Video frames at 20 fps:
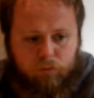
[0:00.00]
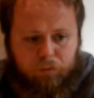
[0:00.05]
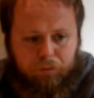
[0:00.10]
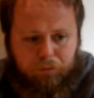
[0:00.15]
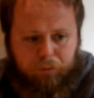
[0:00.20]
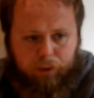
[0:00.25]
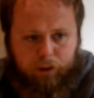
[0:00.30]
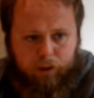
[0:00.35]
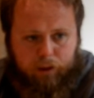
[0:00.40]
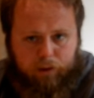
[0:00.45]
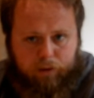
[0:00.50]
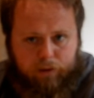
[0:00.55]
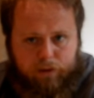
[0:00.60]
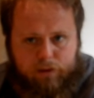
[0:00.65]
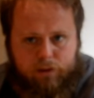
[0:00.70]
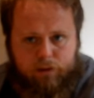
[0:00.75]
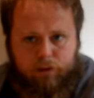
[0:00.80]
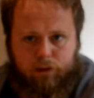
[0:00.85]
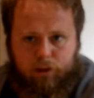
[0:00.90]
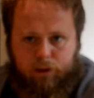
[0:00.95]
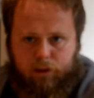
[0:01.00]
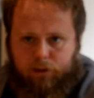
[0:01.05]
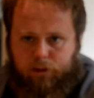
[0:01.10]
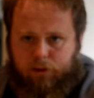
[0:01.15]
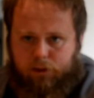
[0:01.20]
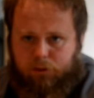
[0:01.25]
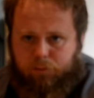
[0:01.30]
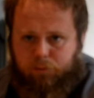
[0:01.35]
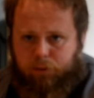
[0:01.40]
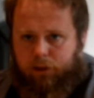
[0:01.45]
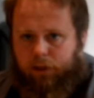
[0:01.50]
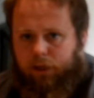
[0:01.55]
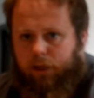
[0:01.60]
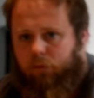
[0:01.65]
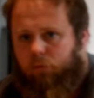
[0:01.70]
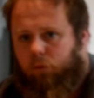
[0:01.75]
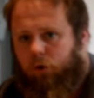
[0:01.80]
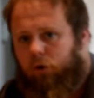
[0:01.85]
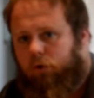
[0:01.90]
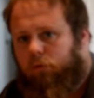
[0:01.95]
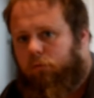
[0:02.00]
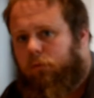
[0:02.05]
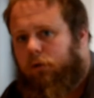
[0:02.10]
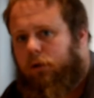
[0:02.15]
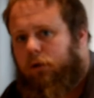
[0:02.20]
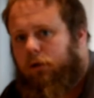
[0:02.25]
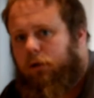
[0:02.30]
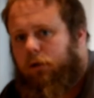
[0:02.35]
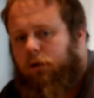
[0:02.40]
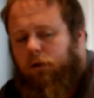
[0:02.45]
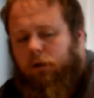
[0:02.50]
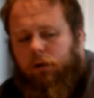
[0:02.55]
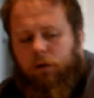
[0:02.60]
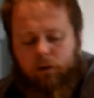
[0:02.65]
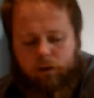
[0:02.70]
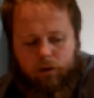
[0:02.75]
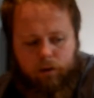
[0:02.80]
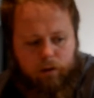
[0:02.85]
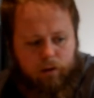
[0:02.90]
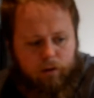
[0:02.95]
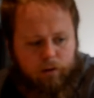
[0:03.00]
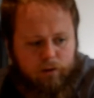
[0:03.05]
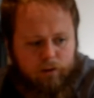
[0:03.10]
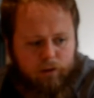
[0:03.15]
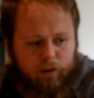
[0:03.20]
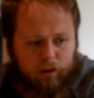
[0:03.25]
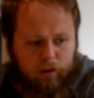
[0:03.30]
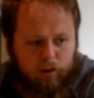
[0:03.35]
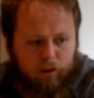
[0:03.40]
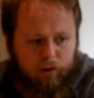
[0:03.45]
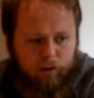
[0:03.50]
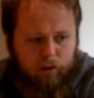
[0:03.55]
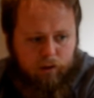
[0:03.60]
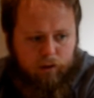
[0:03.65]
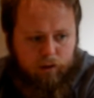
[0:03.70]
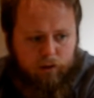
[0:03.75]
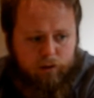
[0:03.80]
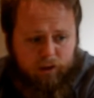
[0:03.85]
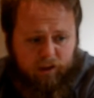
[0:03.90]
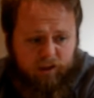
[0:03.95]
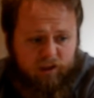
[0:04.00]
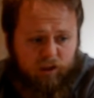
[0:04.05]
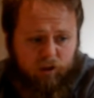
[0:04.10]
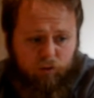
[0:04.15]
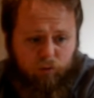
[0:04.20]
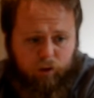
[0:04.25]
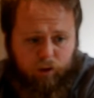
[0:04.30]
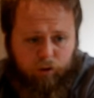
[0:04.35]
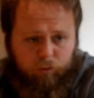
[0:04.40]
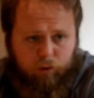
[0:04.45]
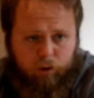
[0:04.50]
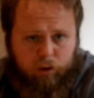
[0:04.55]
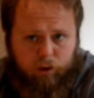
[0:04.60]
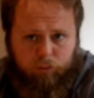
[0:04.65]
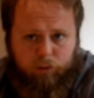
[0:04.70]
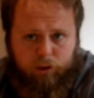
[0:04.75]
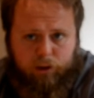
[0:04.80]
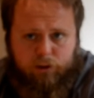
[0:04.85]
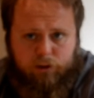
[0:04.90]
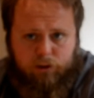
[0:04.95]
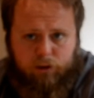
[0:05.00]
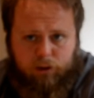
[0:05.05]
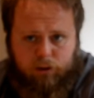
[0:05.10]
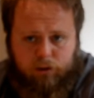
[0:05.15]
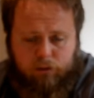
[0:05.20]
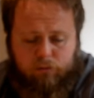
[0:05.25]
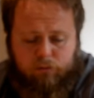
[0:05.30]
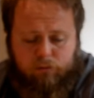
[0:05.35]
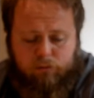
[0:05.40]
But yeah, this plain one is it tastes like white wine basically.